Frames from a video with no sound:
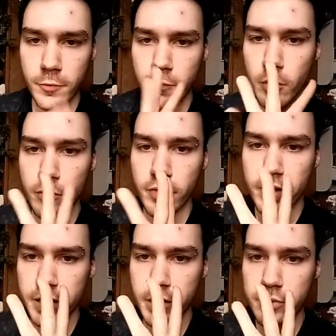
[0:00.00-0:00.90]
4
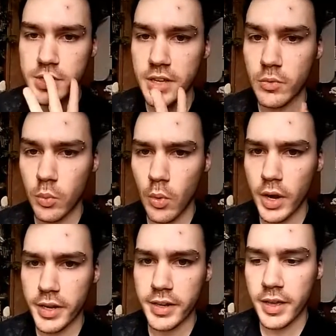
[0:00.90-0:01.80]
videos in
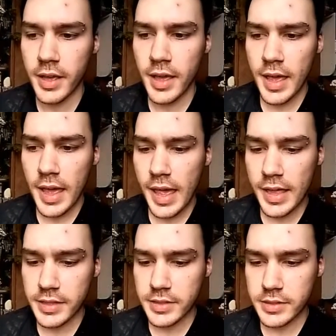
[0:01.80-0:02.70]
one,
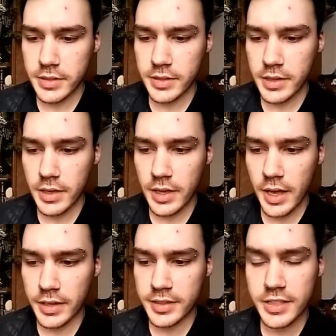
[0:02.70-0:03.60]
and
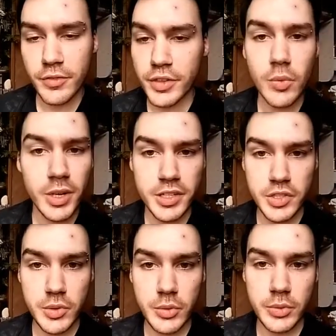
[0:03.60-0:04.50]
because I really want to
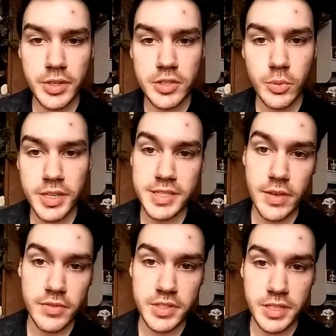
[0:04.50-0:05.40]
do the
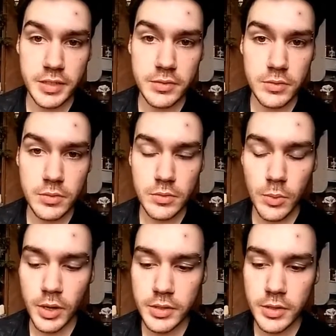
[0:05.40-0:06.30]
2017
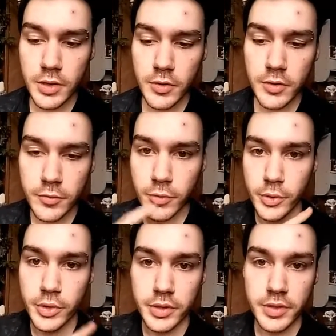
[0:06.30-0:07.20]
one
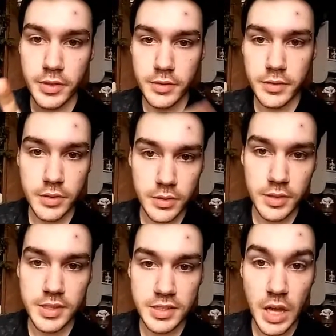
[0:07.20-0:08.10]
for
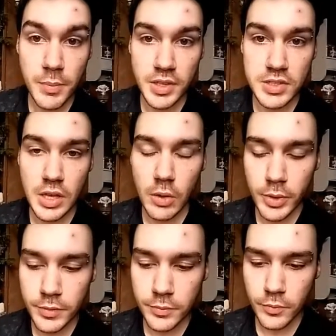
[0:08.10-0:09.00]
this coming
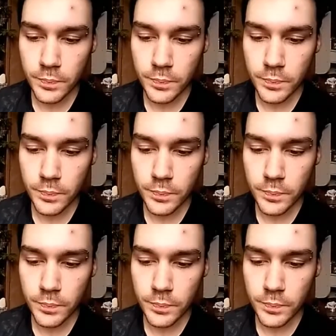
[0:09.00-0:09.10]
Samhain,